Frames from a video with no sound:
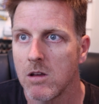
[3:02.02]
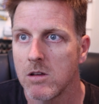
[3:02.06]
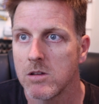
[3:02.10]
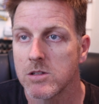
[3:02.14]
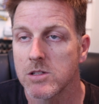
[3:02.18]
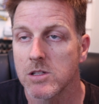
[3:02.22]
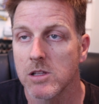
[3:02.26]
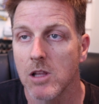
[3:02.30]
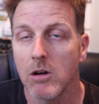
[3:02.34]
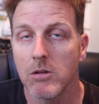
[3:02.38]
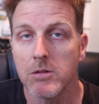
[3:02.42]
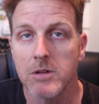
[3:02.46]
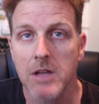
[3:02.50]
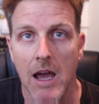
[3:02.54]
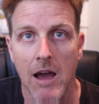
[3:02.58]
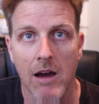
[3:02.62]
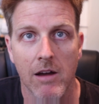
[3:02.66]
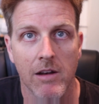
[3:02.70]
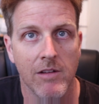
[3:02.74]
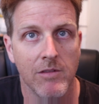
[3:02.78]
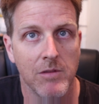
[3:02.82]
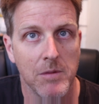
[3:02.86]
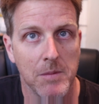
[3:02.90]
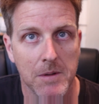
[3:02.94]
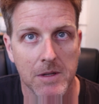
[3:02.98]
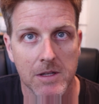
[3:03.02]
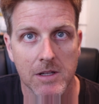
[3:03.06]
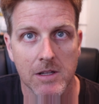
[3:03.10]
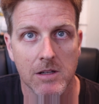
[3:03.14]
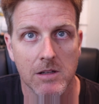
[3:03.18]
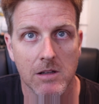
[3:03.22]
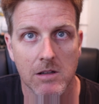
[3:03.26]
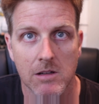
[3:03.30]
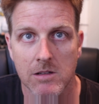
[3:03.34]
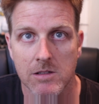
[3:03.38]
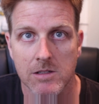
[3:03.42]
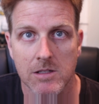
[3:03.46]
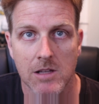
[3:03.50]
Slow down,
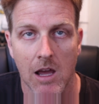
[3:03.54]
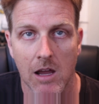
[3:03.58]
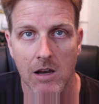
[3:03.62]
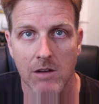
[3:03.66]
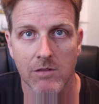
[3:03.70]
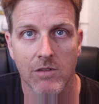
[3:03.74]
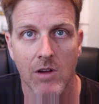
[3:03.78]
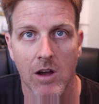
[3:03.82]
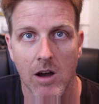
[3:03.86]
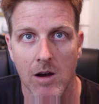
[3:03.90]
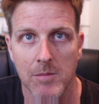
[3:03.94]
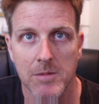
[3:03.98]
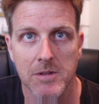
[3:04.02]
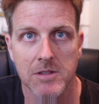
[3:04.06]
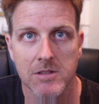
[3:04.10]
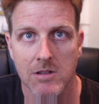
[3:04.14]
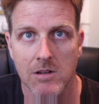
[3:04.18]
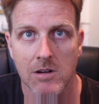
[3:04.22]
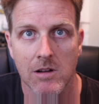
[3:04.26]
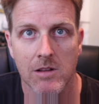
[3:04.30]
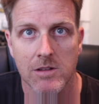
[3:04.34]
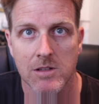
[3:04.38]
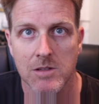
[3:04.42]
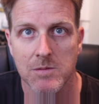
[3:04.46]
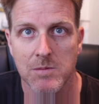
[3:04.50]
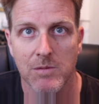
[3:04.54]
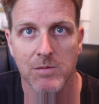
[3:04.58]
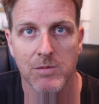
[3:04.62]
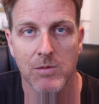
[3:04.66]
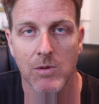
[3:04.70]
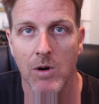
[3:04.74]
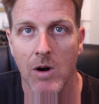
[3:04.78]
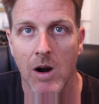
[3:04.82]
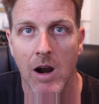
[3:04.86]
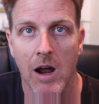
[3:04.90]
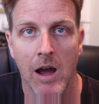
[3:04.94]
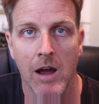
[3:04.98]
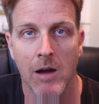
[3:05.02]
everybody has kind of commented on this
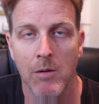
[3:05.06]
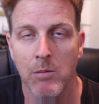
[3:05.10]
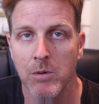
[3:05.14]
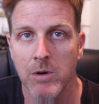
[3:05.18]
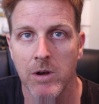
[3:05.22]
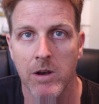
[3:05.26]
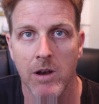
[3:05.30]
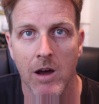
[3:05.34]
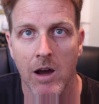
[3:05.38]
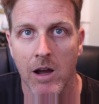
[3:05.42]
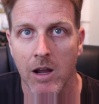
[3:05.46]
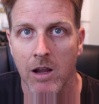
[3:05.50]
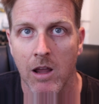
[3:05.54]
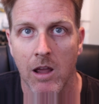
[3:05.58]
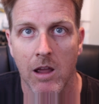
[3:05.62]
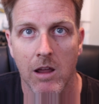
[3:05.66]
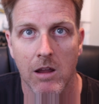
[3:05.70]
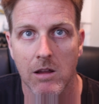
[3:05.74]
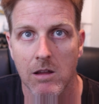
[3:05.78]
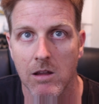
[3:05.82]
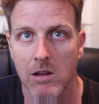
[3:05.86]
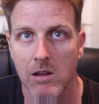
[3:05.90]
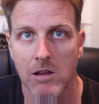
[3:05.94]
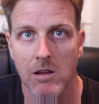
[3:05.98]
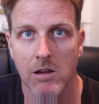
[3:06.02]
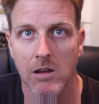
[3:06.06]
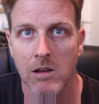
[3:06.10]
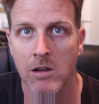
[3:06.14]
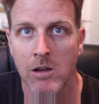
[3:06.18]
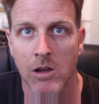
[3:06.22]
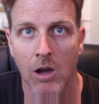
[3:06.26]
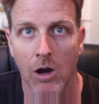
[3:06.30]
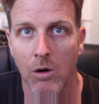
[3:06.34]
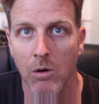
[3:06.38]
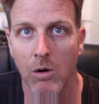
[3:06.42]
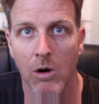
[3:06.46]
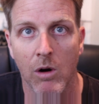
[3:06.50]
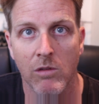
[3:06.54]
before. I would not
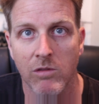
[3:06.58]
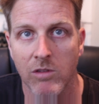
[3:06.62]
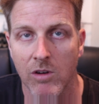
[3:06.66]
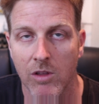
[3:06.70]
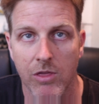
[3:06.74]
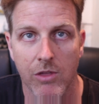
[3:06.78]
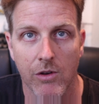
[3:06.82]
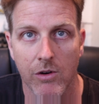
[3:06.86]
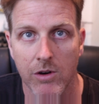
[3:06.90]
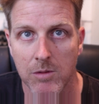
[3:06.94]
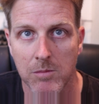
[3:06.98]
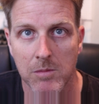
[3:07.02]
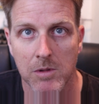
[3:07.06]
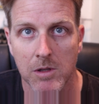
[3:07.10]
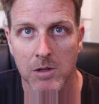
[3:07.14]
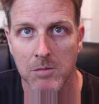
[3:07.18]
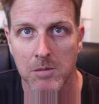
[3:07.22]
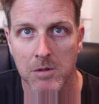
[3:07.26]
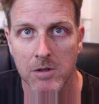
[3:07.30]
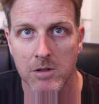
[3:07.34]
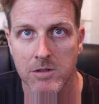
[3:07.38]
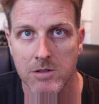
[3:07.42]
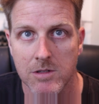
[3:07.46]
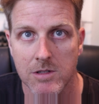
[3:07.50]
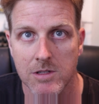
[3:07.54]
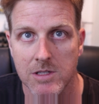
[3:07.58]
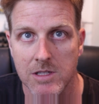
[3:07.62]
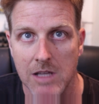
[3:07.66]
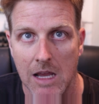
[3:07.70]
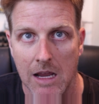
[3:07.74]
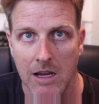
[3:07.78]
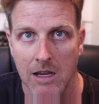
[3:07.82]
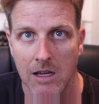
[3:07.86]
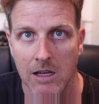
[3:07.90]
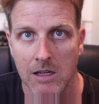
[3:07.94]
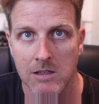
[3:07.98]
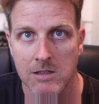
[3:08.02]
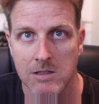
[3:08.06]
go over 30 millimeters a
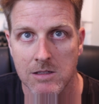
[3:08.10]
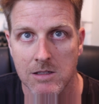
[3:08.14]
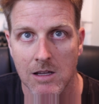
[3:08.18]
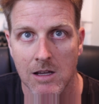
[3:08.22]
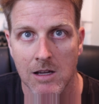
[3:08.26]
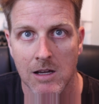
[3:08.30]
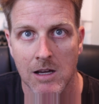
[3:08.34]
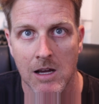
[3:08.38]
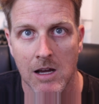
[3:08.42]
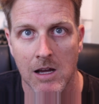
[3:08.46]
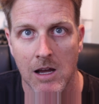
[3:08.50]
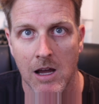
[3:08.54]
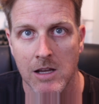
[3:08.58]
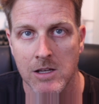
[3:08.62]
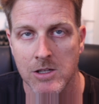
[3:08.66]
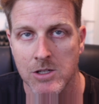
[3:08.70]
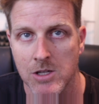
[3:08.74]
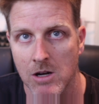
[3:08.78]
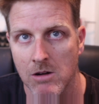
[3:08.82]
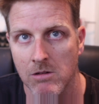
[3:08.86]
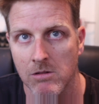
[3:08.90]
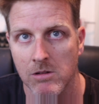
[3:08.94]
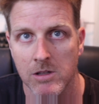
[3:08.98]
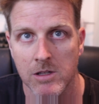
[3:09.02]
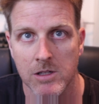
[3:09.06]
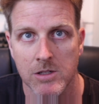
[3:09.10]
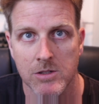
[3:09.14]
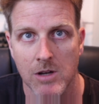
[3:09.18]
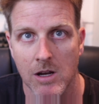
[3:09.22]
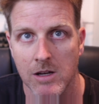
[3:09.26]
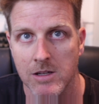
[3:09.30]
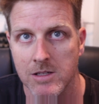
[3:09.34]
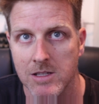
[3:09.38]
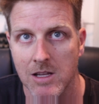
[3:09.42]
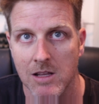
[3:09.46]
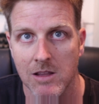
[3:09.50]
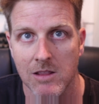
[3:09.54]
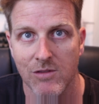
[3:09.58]
second. I generally try to
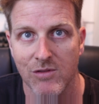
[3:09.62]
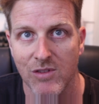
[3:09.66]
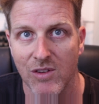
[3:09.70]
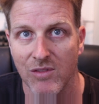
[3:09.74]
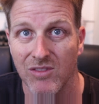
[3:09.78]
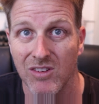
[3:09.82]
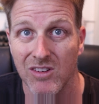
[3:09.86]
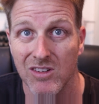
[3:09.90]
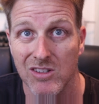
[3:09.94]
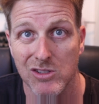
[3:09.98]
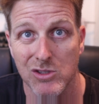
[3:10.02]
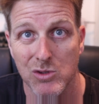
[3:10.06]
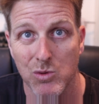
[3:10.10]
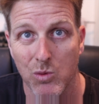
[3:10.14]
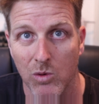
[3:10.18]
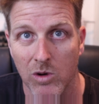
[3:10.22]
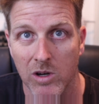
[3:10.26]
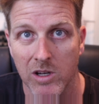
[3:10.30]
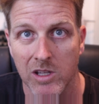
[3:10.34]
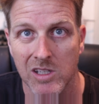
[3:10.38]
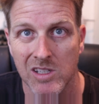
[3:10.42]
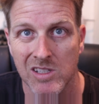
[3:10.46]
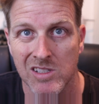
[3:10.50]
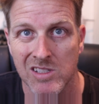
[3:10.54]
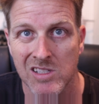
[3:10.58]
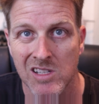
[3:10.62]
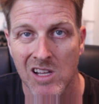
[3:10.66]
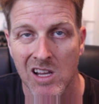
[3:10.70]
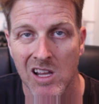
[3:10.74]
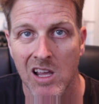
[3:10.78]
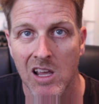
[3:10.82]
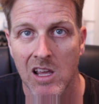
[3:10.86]
stay in the 15 to 20s.